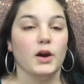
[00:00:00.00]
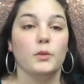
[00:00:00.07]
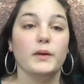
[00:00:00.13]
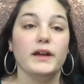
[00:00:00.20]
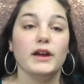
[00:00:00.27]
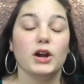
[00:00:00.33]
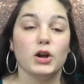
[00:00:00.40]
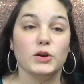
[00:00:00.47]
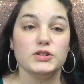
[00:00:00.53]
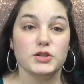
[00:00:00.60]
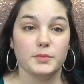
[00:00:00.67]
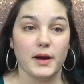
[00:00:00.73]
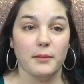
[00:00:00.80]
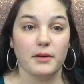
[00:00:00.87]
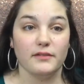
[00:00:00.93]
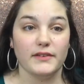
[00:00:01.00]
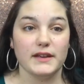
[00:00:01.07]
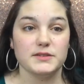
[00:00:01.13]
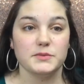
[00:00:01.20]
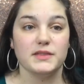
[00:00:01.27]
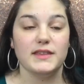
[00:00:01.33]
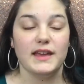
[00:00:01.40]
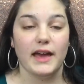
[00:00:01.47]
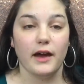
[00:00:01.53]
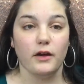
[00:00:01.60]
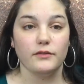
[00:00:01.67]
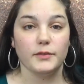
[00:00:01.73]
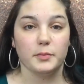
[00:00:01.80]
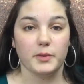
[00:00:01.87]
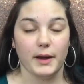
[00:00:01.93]
We are going to prime our face with the
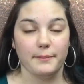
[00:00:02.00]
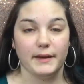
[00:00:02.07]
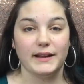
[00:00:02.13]
e.l.f. Prep